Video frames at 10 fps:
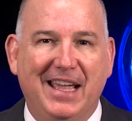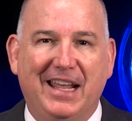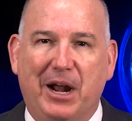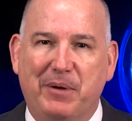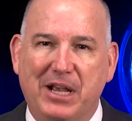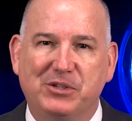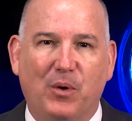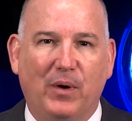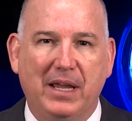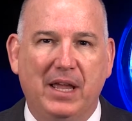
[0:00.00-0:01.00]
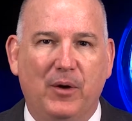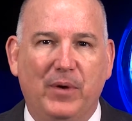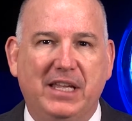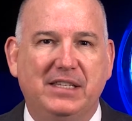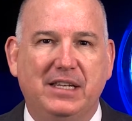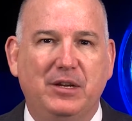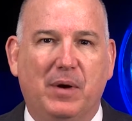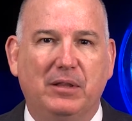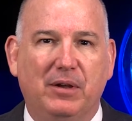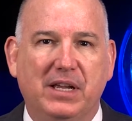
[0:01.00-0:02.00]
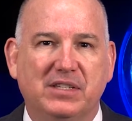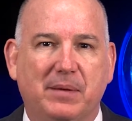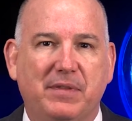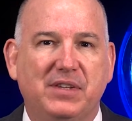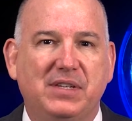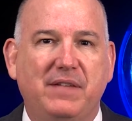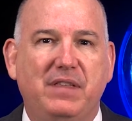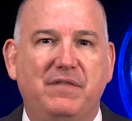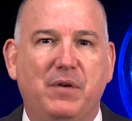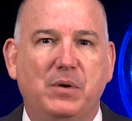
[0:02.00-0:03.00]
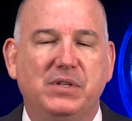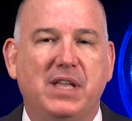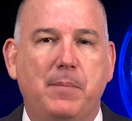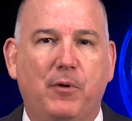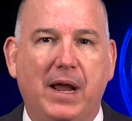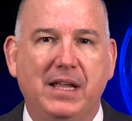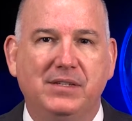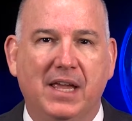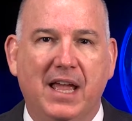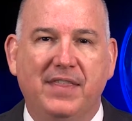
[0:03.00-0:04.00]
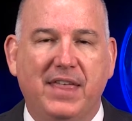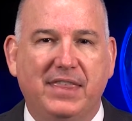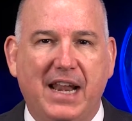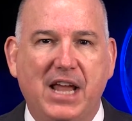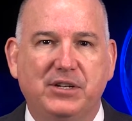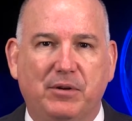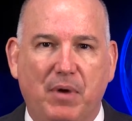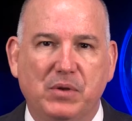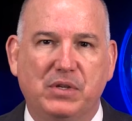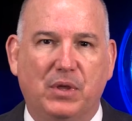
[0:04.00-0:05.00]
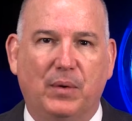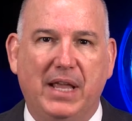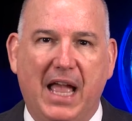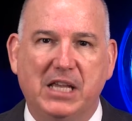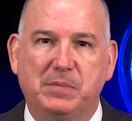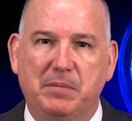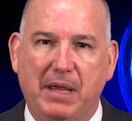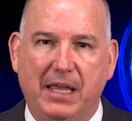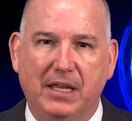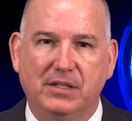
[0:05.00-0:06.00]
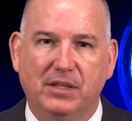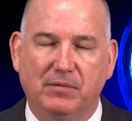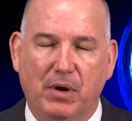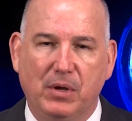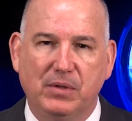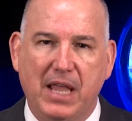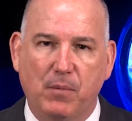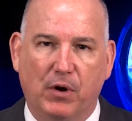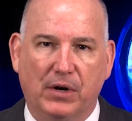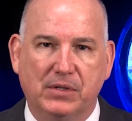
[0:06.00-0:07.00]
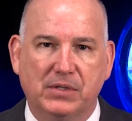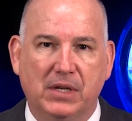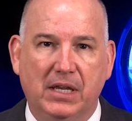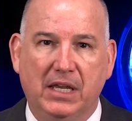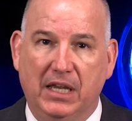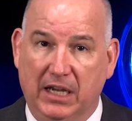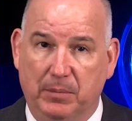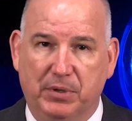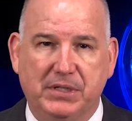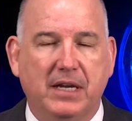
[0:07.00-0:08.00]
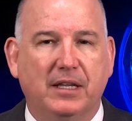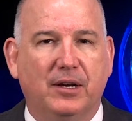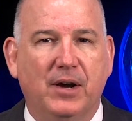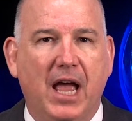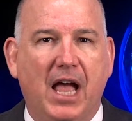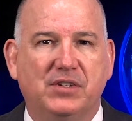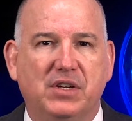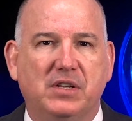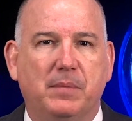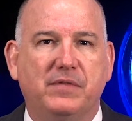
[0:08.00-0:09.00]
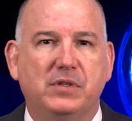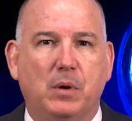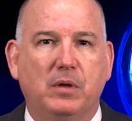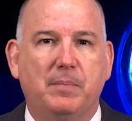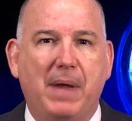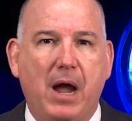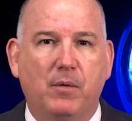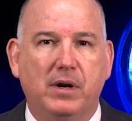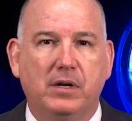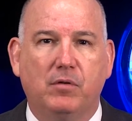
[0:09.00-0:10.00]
In our next story, we continue our look at some of the safety-focused upgrades that the National Roads Authority has been making to the road networks. In particular, a system of solar-powered